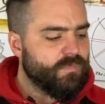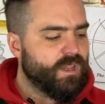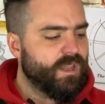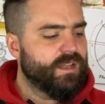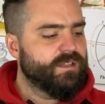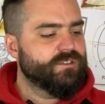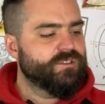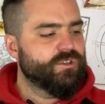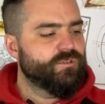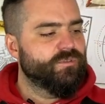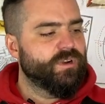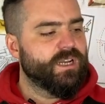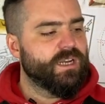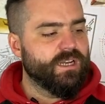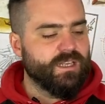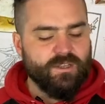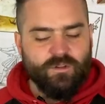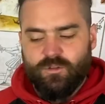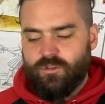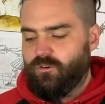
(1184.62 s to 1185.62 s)
And so
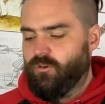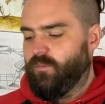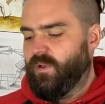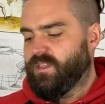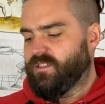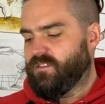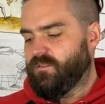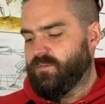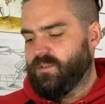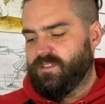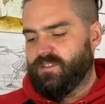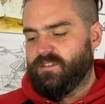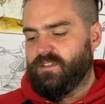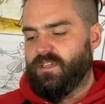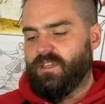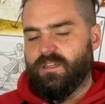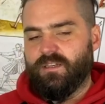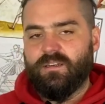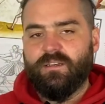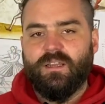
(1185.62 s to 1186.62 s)
really, all that remains to be
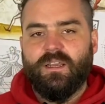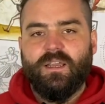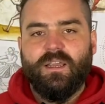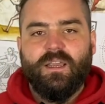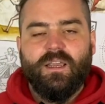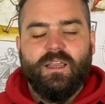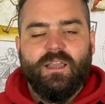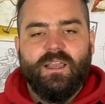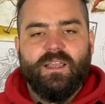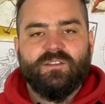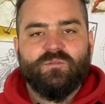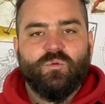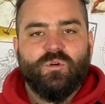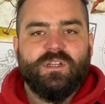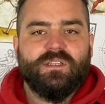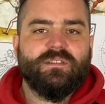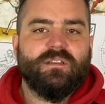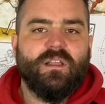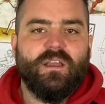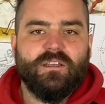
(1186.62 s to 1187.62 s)
seen is what
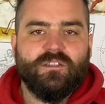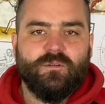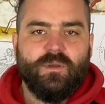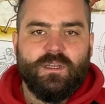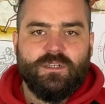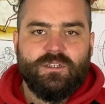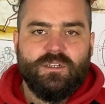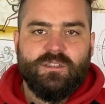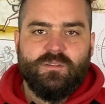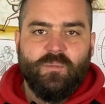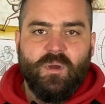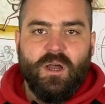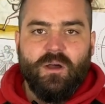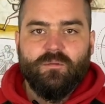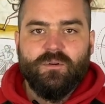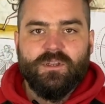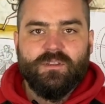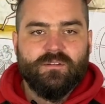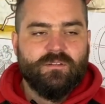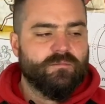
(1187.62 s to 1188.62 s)
it's like to actually spar
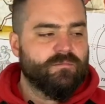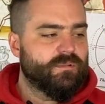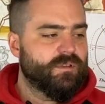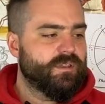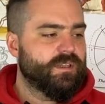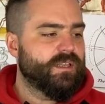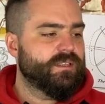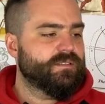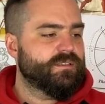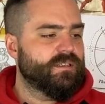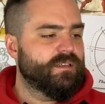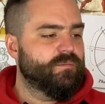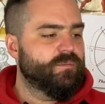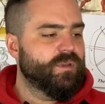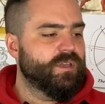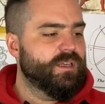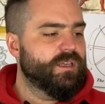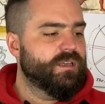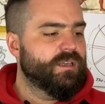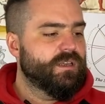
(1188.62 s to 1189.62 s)
with. And that's going
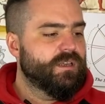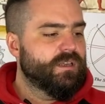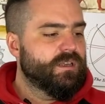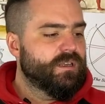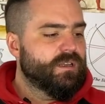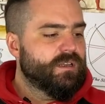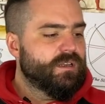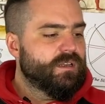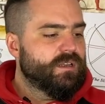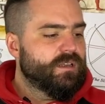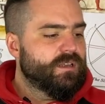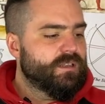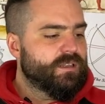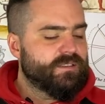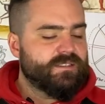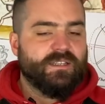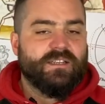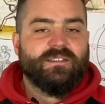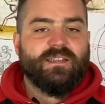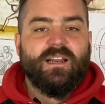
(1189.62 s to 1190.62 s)

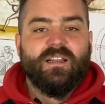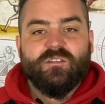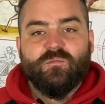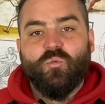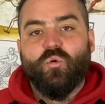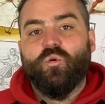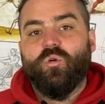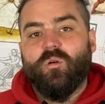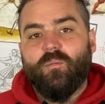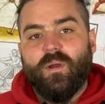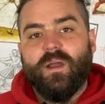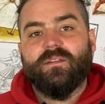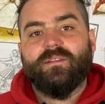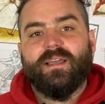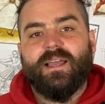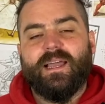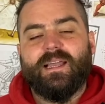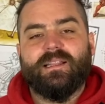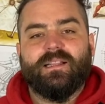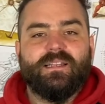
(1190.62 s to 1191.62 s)
to tell us more about the
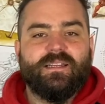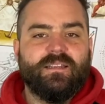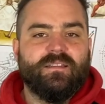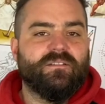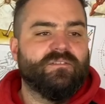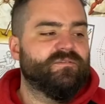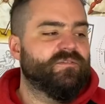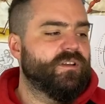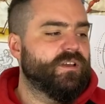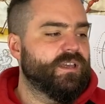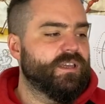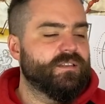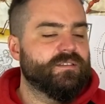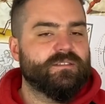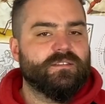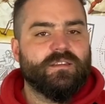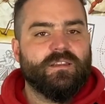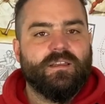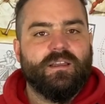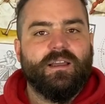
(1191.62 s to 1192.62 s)
handling in the
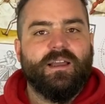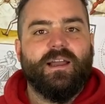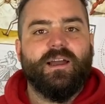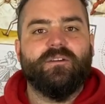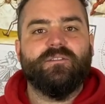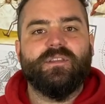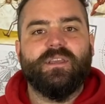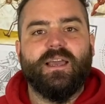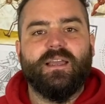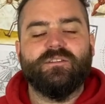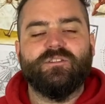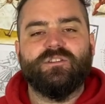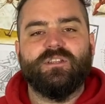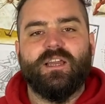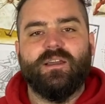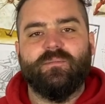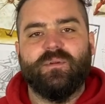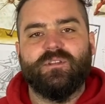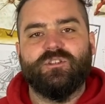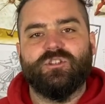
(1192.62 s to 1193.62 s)
fight, how the edge
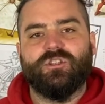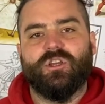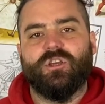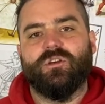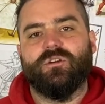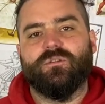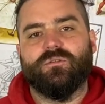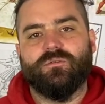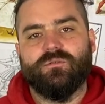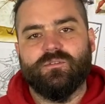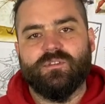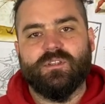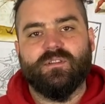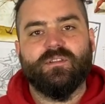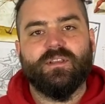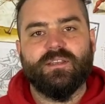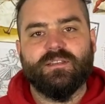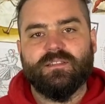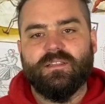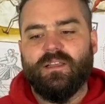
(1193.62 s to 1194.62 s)
damage goes, and
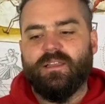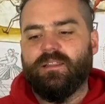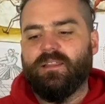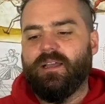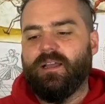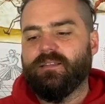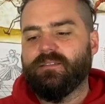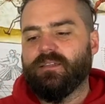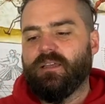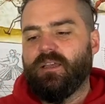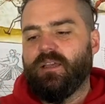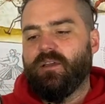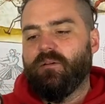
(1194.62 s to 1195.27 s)
things like that.